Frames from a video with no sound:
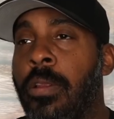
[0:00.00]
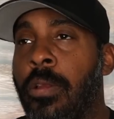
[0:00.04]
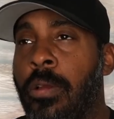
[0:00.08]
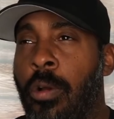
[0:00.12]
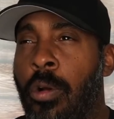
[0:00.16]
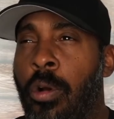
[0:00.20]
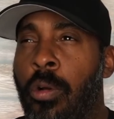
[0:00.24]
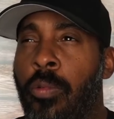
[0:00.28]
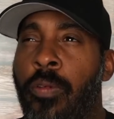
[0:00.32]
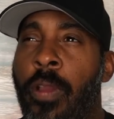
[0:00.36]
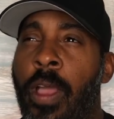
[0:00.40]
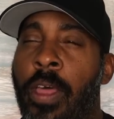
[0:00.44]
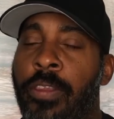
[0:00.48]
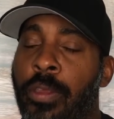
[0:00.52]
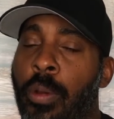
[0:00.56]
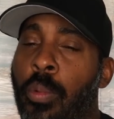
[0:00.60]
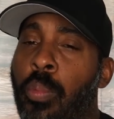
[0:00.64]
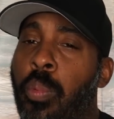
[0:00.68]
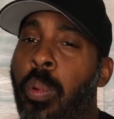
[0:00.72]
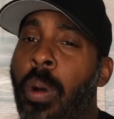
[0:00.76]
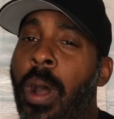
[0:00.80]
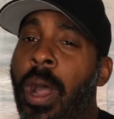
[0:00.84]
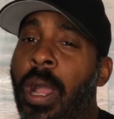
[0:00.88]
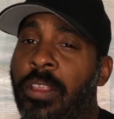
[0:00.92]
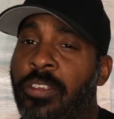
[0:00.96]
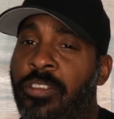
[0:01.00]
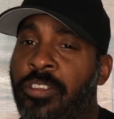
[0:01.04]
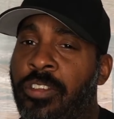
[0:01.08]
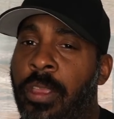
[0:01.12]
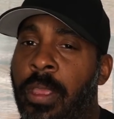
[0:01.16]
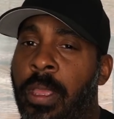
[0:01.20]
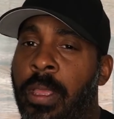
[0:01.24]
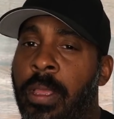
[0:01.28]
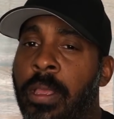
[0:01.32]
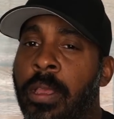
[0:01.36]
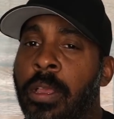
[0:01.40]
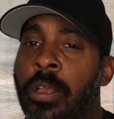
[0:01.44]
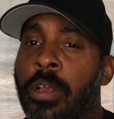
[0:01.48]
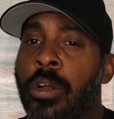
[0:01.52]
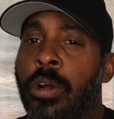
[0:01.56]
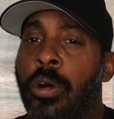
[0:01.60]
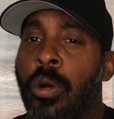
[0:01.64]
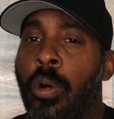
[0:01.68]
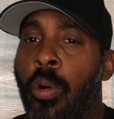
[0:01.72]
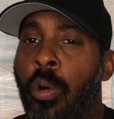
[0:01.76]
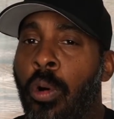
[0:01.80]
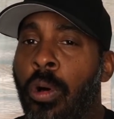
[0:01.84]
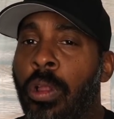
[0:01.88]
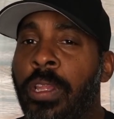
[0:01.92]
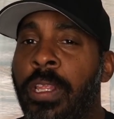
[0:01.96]
or rather watching,
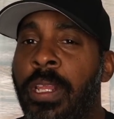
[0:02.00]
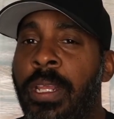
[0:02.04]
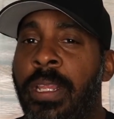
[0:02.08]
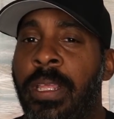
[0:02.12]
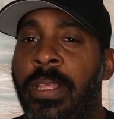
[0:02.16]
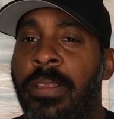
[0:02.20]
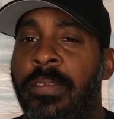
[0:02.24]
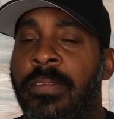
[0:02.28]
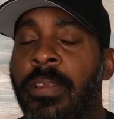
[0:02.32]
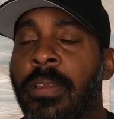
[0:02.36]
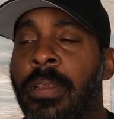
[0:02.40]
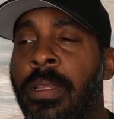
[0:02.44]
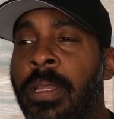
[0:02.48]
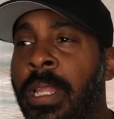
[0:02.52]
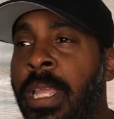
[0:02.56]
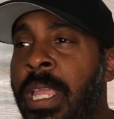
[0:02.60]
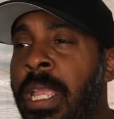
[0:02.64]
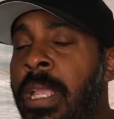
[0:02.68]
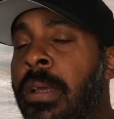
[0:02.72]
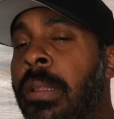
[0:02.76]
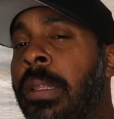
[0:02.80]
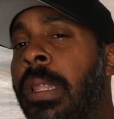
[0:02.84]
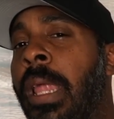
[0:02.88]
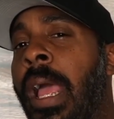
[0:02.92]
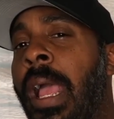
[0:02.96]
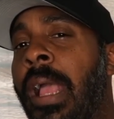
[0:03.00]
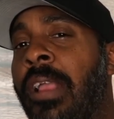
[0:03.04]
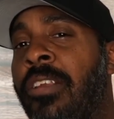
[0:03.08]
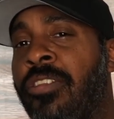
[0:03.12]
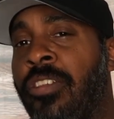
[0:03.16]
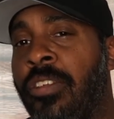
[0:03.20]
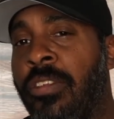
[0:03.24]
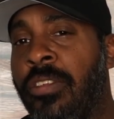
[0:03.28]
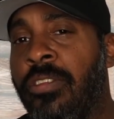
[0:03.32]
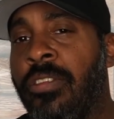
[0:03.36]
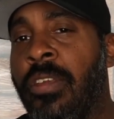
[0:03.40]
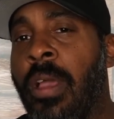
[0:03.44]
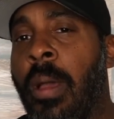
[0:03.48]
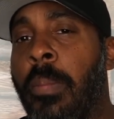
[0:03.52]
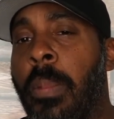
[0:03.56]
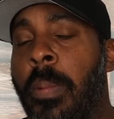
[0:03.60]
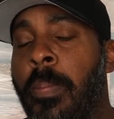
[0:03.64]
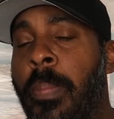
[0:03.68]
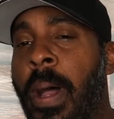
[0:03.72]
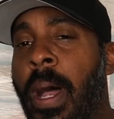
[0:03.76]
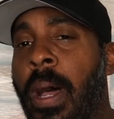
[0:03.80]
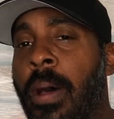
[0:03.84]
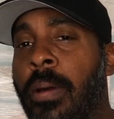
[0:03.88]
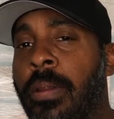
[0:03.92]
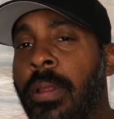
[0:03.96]
all of these legal actions come
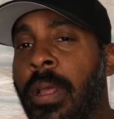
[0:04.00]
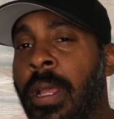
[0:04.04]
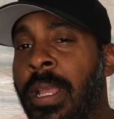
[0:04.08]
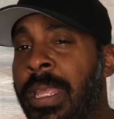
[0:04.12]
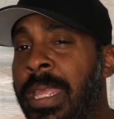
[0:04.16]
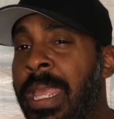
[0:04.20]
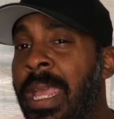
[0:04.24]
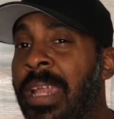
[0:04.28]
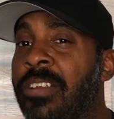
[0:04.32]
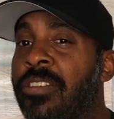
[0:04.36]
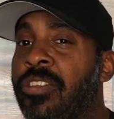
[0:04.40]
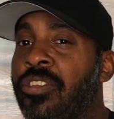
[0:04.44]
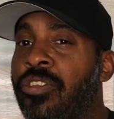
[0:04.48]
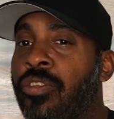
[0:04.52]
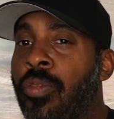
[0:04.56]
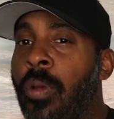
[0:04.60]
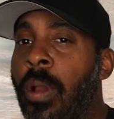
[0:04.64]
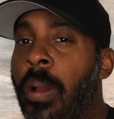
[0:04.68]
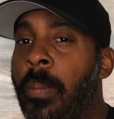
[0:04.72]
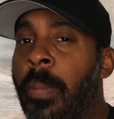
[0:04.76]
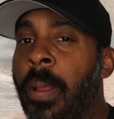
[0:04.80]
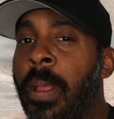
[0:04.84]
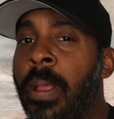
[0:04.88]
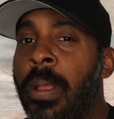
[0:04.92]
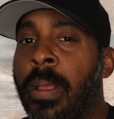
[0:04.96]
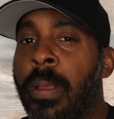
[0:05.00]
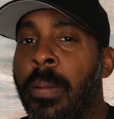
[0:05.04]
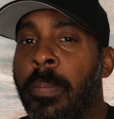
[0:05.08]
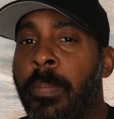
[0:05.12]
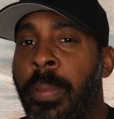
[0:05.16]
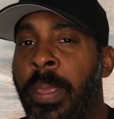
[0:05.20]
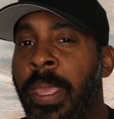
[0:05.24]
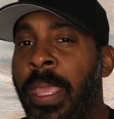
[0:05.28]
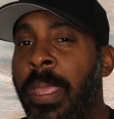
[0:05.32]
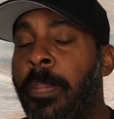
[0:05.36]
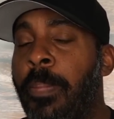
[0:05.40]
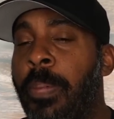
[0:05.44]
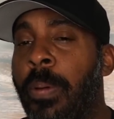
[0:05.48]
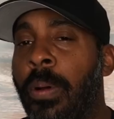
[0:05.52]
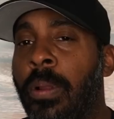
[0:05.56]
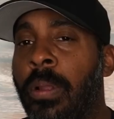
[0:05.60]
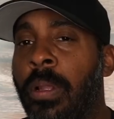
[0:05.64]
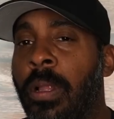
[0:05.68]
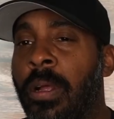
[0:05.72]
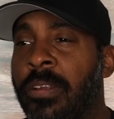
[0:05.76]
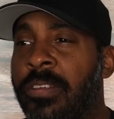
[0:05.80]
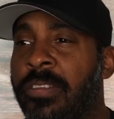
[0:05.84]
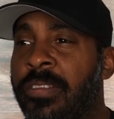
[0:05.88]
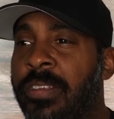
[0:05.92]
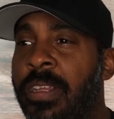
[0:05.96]
about against Trump.
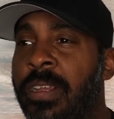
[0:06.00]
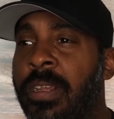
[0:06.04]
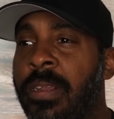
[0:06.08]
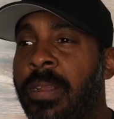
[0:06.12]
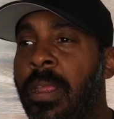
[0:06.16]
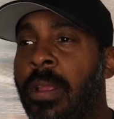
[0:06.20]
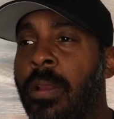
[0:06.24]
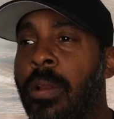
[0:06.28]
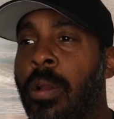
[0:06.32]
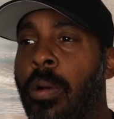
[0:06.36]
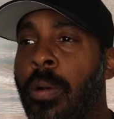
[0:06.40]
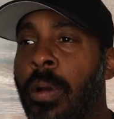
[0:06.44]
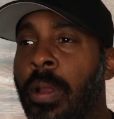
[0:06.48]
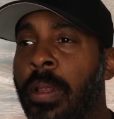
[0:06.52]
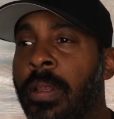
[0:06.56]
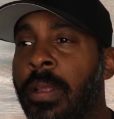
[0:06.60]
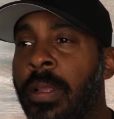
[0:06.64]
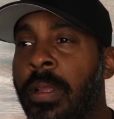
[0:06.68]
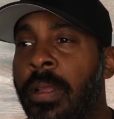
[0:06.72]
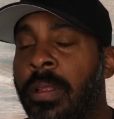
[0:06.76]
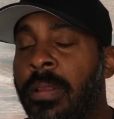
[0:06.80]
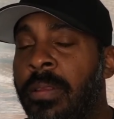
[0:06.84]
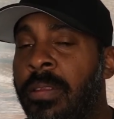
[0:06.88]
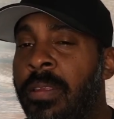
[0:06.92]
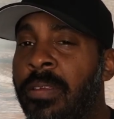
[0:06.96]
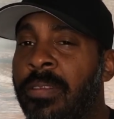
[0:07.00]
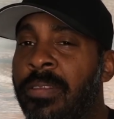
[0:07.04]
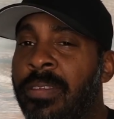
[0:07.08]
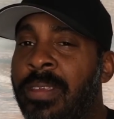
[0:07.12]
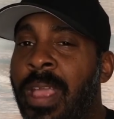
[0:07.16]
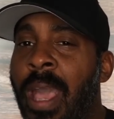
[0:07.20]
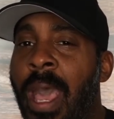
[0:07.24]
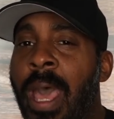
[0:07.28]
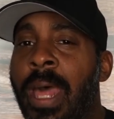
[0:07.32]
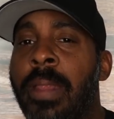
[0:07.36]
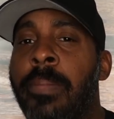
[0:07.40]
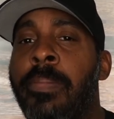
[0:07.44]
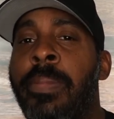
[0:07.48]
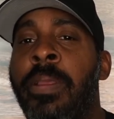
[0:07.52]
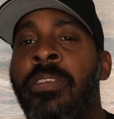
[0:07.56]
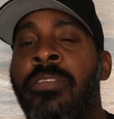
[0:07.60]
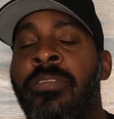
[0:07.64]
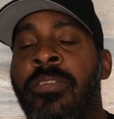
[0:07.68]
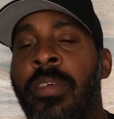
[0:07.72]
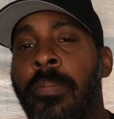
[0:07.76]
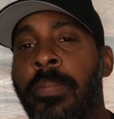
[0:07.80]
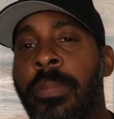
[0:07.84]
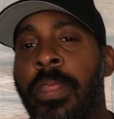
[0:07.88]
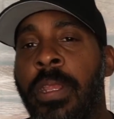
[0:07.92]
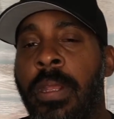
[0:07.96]
People are sitting there going, there's got to be
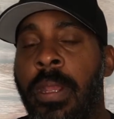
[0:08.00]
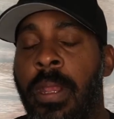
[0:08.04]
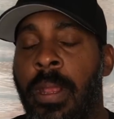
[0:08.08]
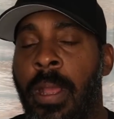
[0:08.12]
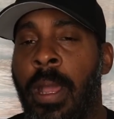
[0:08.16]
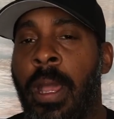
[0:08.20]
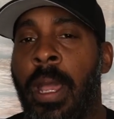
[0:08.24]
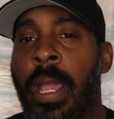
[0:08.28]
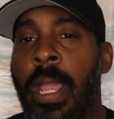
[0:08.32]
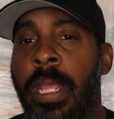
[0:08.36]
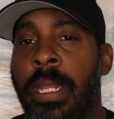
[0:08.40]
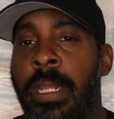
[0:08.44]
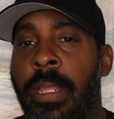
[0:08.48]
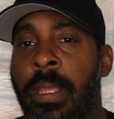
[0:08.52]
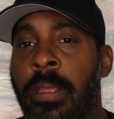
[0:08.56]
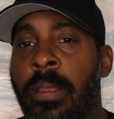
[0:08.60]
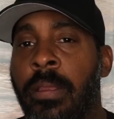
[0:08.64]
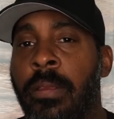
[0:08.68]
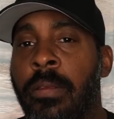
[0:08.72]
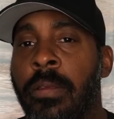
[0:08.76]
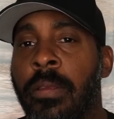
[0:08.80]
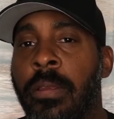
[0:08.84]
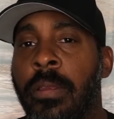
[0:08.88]
something they're hiding